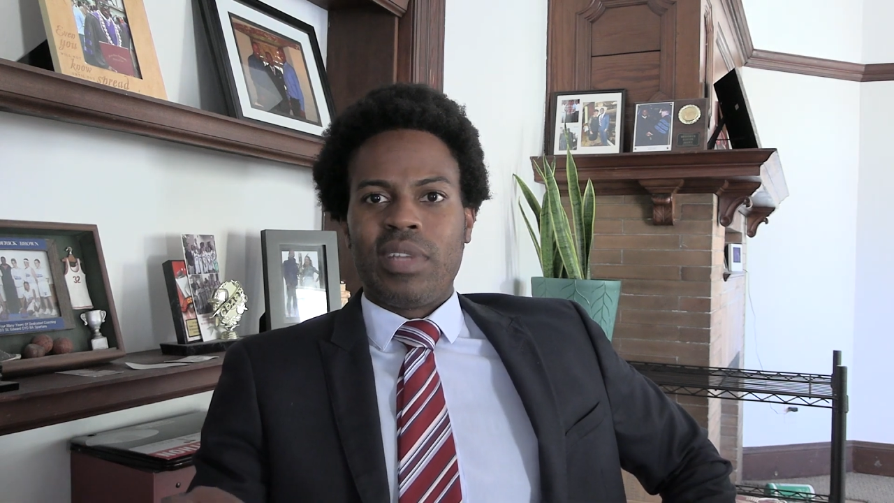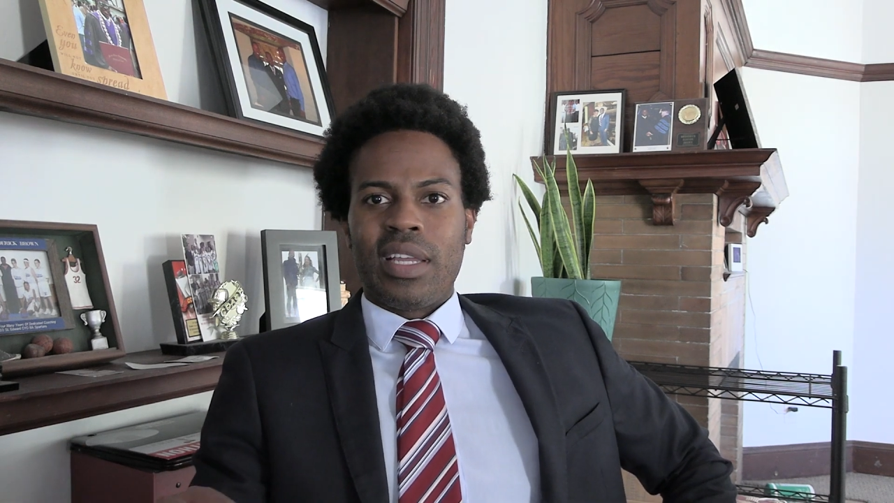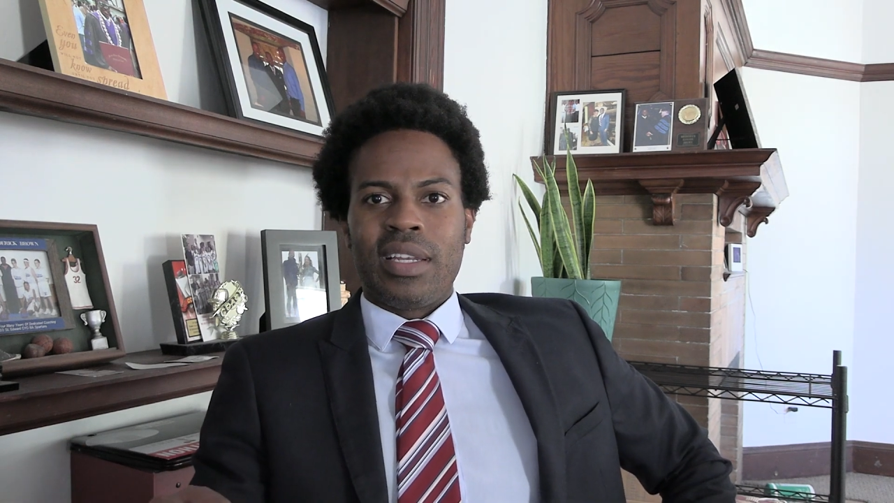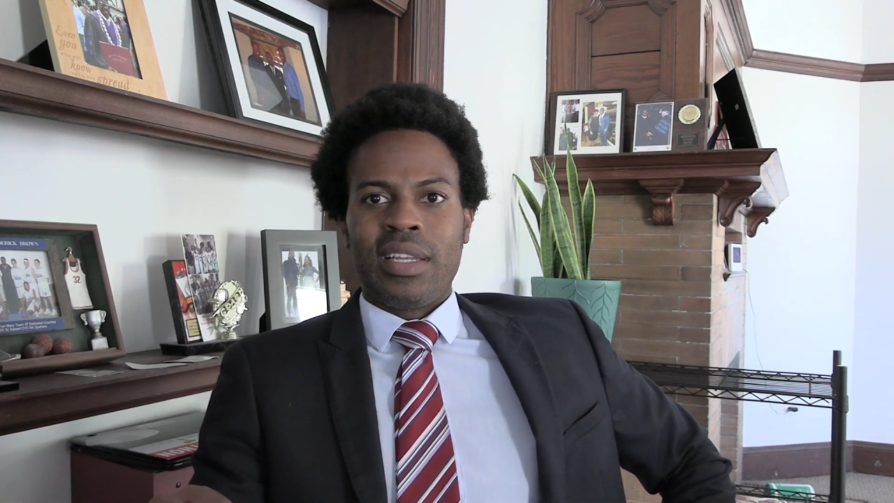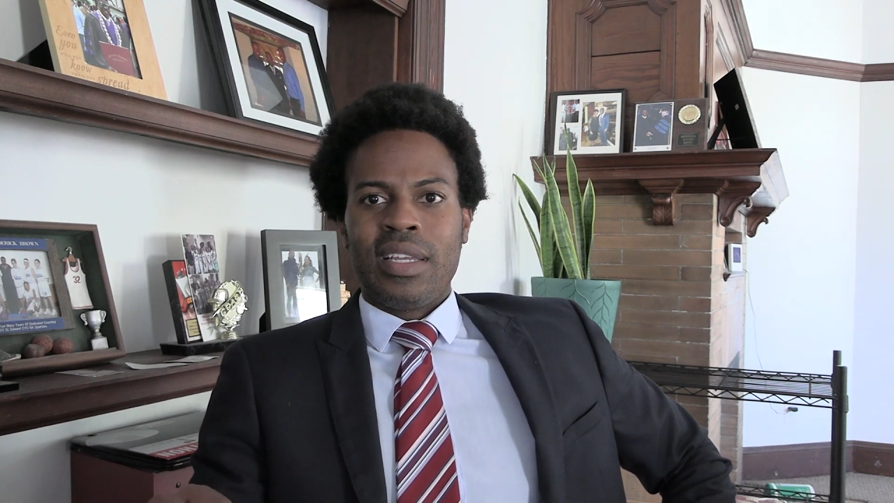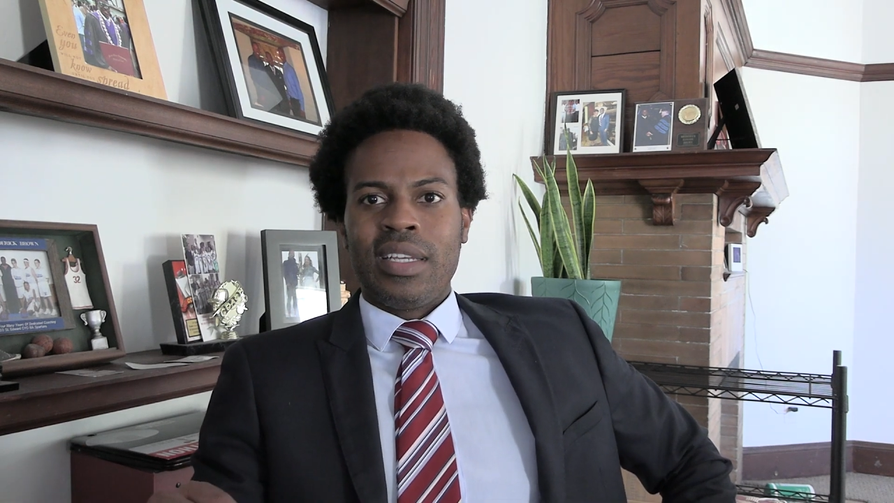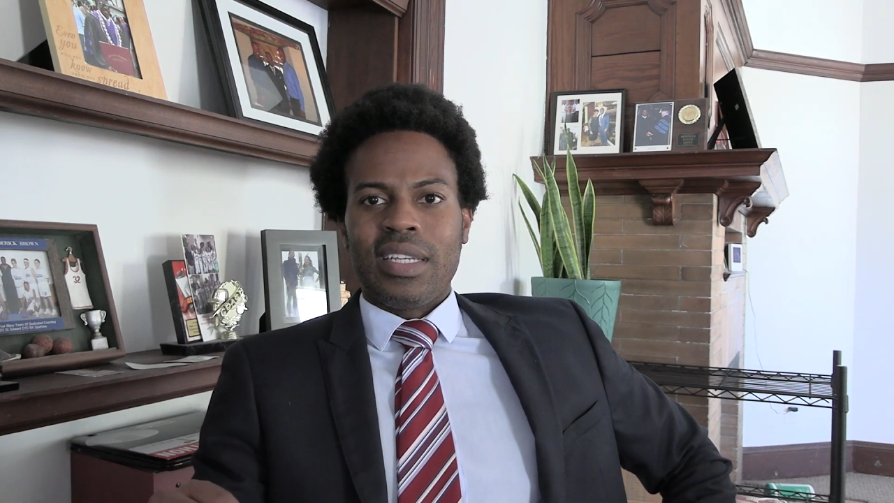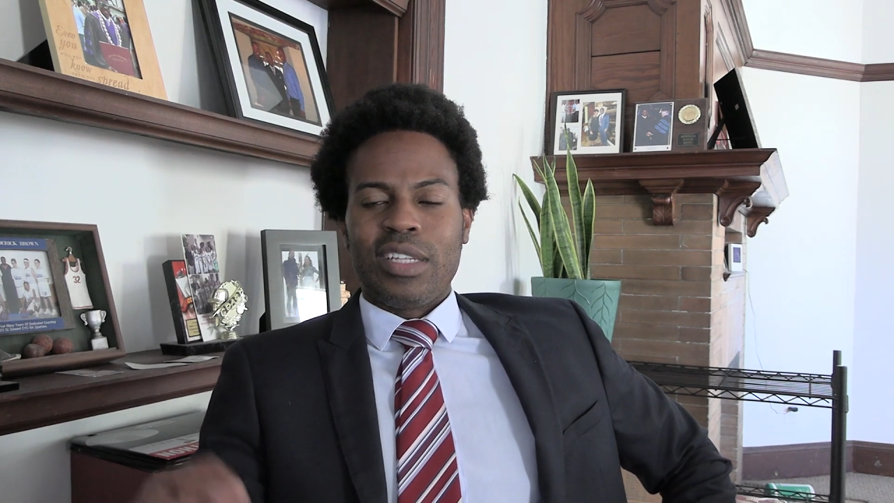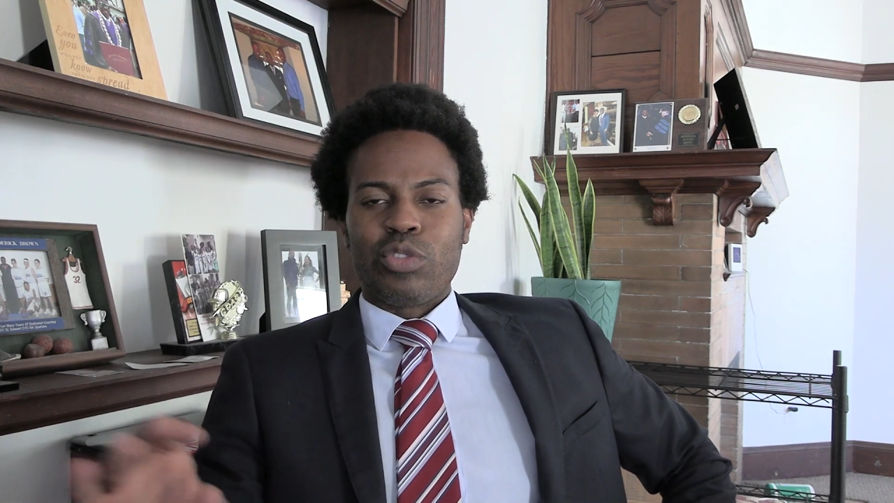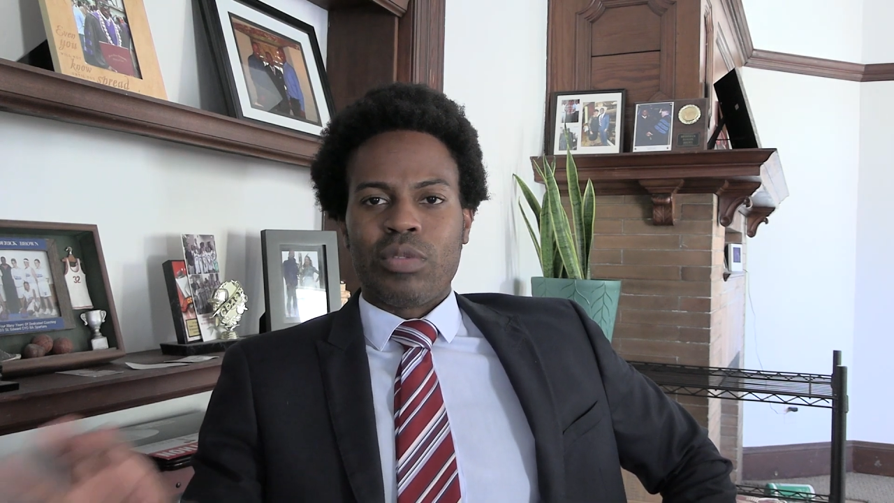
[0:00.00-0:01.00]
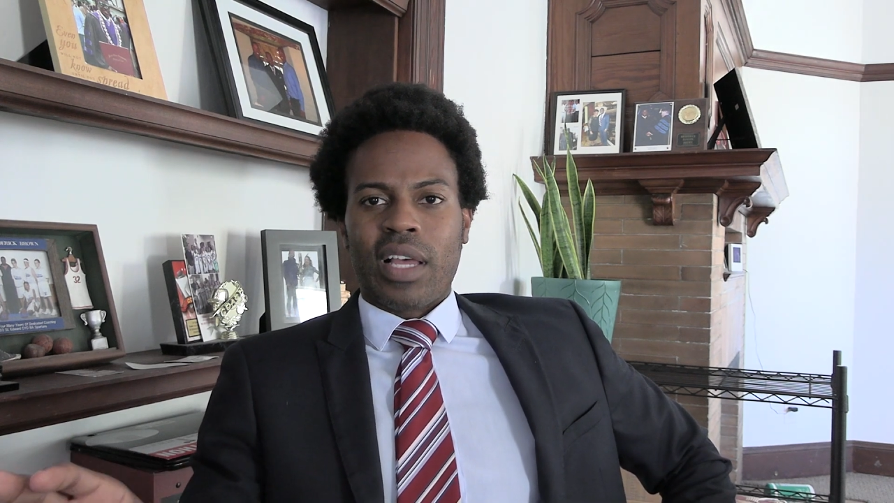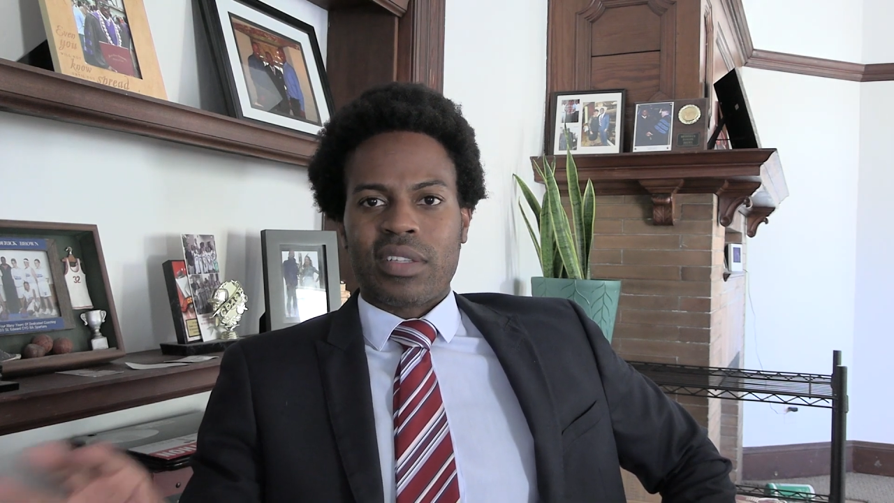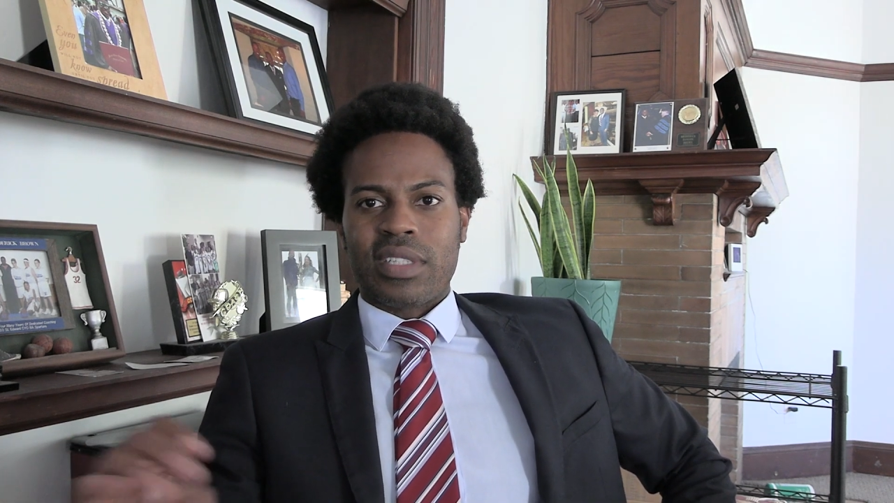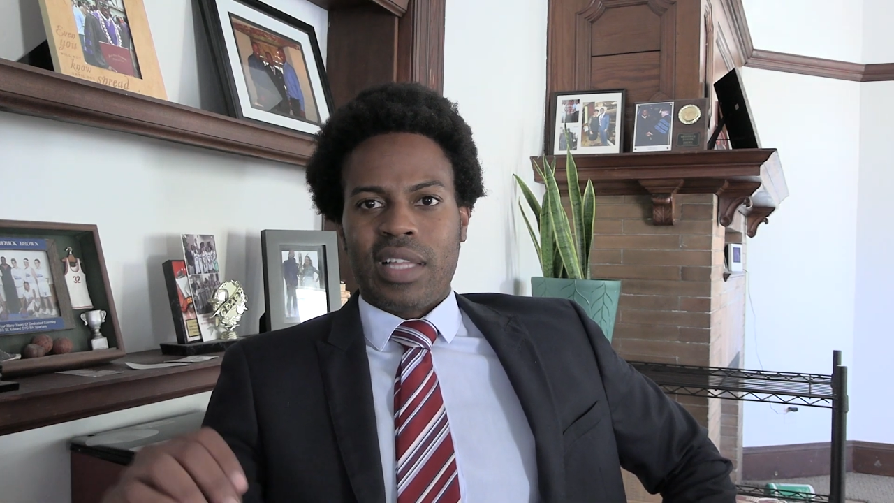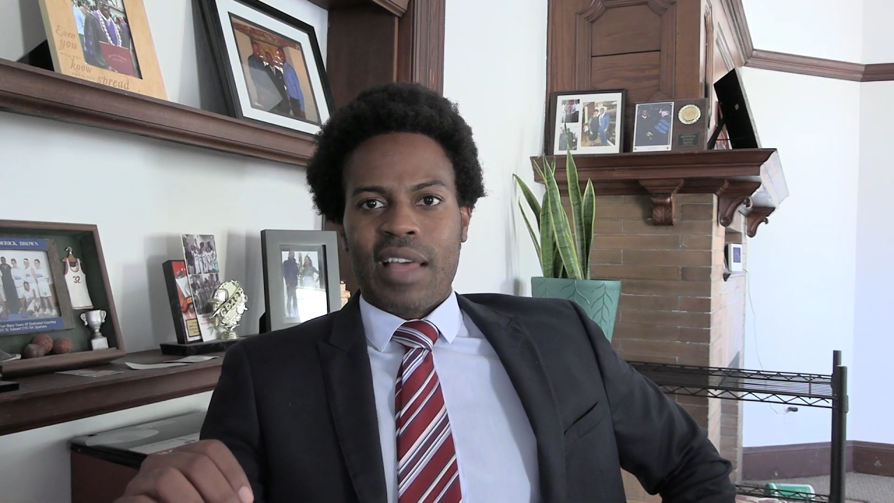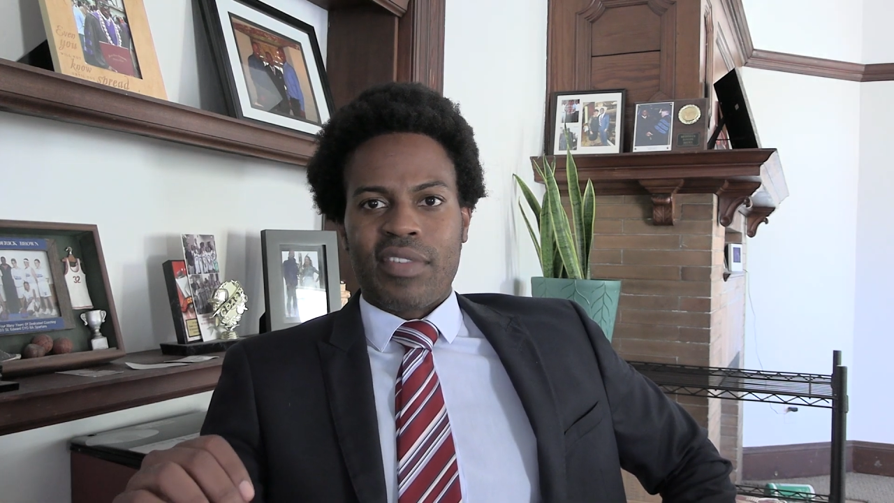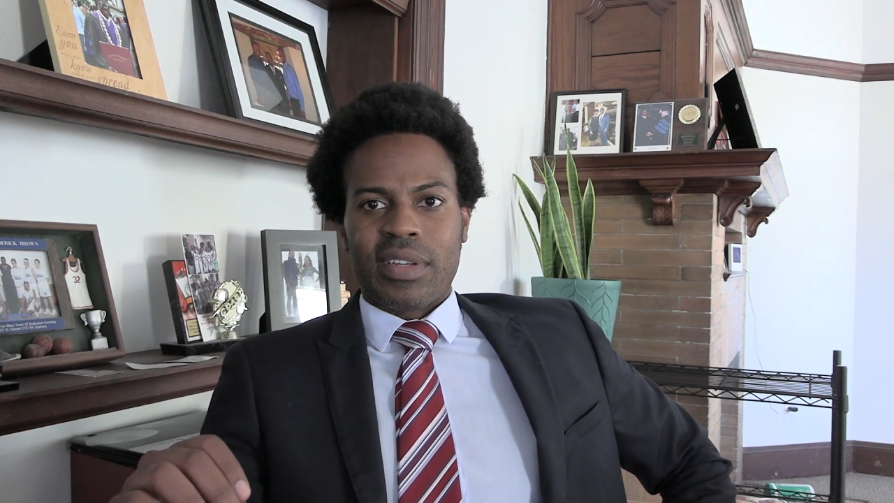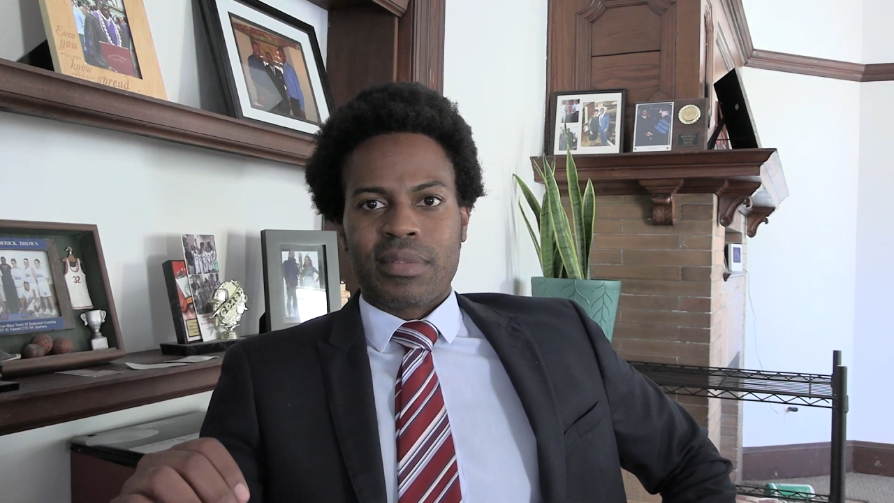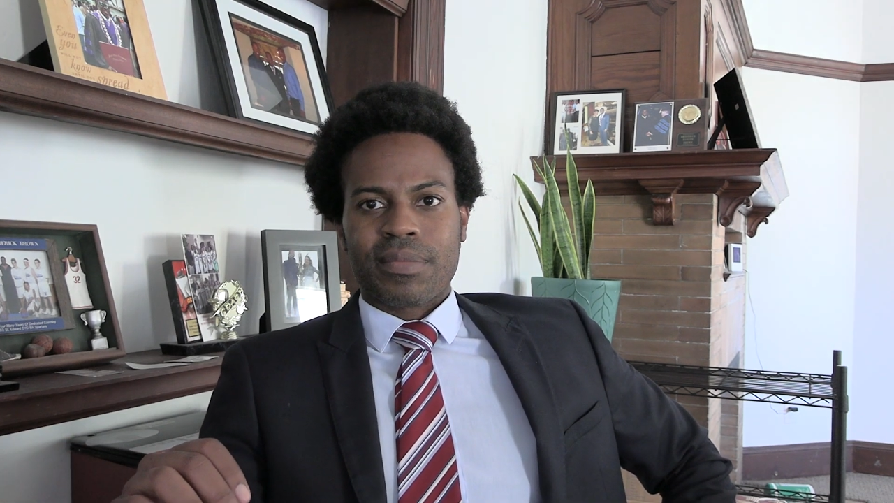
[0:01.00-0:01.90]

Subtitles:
in 2011.